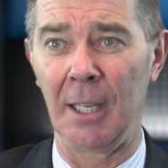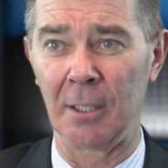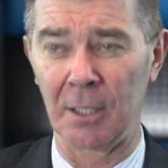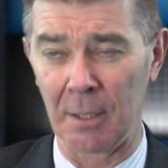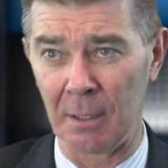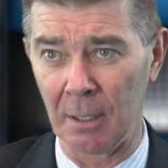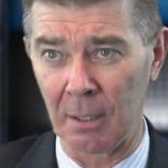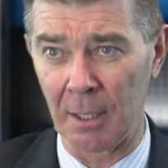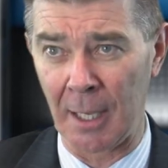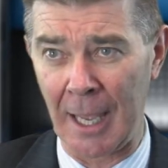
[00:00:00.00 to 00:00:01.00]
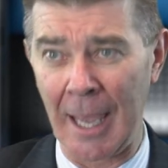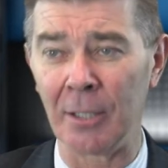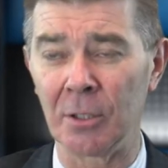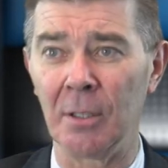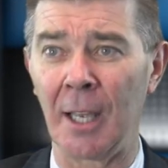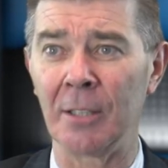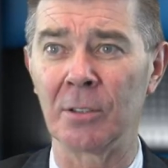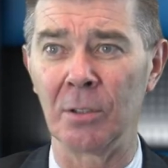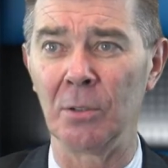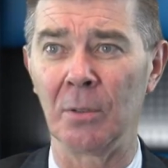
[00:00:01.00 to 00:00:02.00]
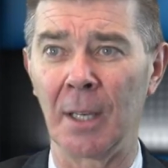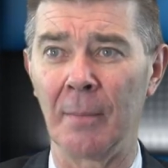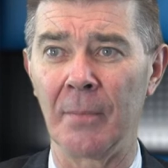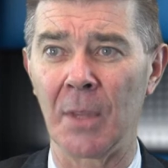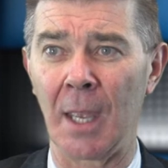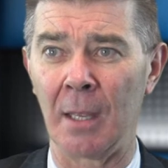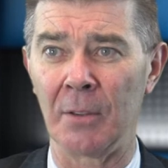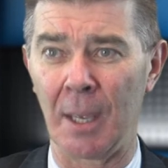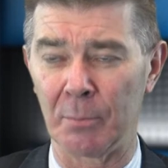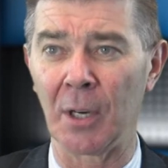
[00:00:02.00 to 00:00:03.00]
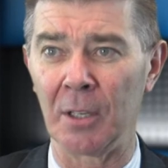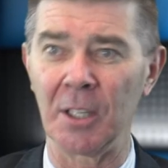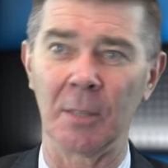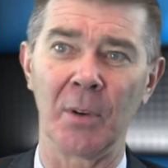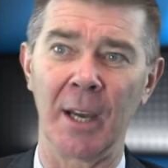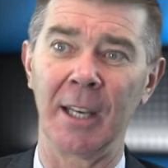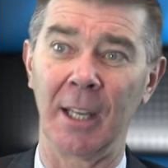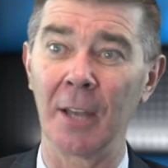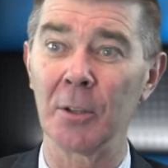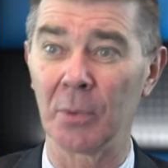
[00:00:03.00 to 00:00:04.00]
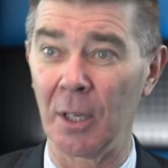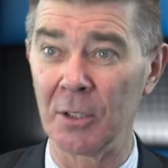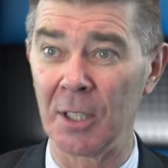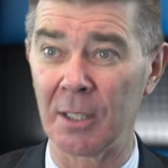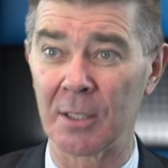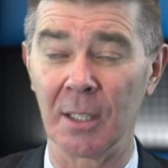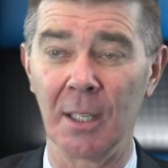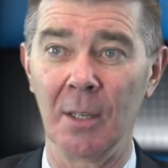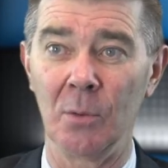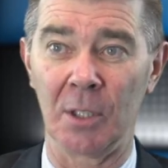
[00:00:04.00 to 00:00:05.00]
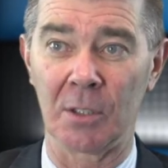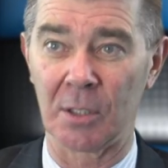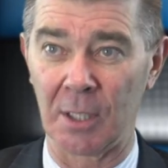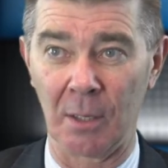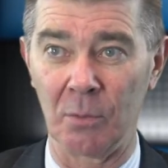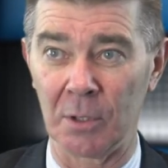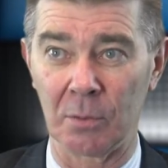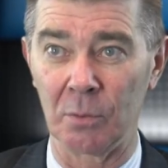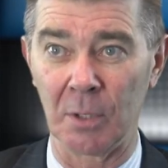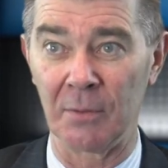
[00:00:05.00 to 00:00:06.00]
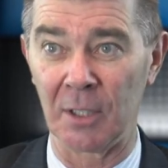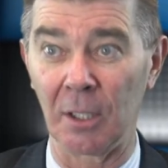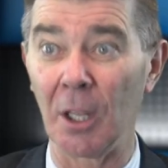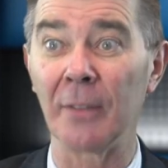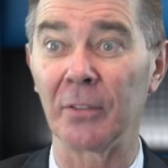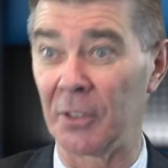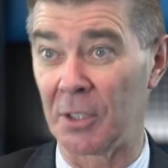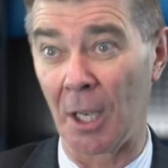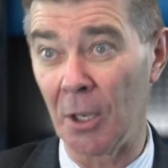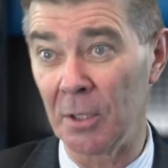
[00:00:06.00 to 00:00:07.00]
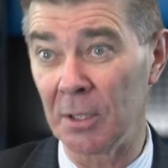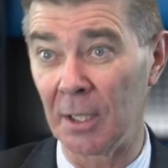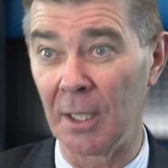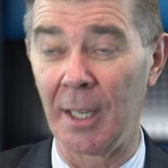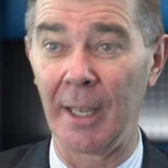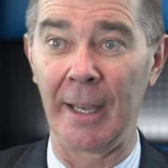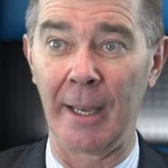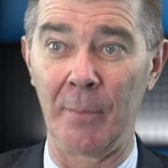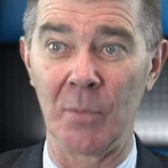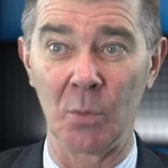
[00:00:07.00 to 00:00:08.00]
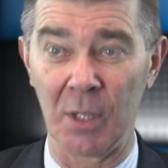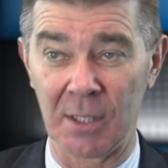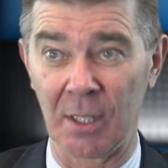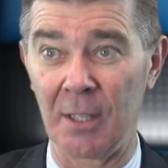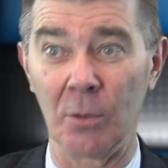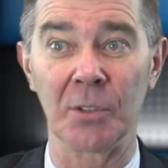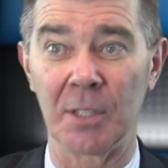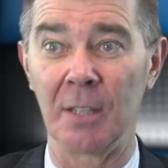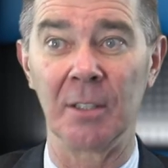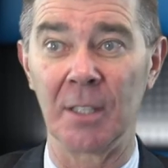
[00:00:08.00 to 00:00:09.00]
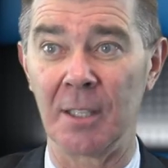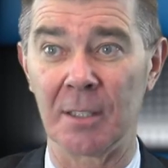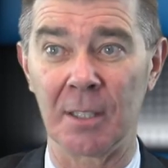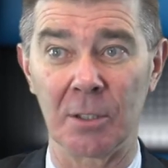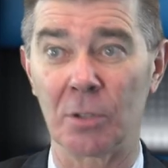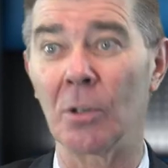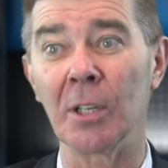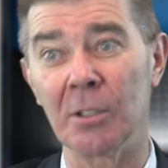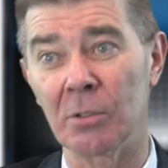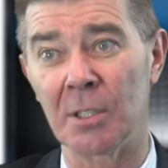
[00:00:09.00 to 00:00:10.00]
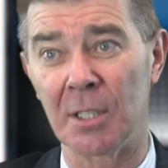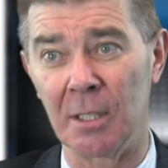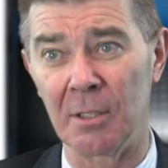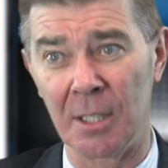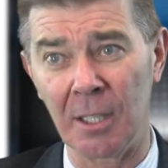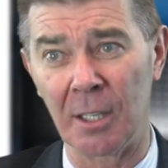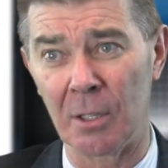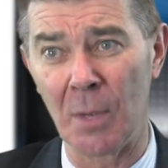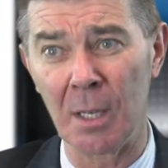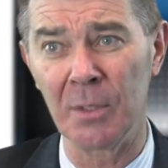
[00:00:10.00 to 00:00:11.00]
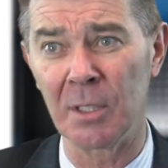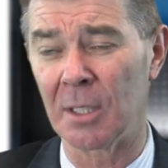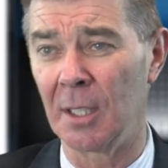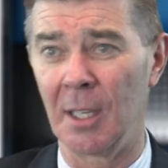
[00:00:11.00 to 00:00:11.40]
It can add to that project by adding other projects, which will give it a life of its own. We see also that there's a strong interest in zinc at the moment,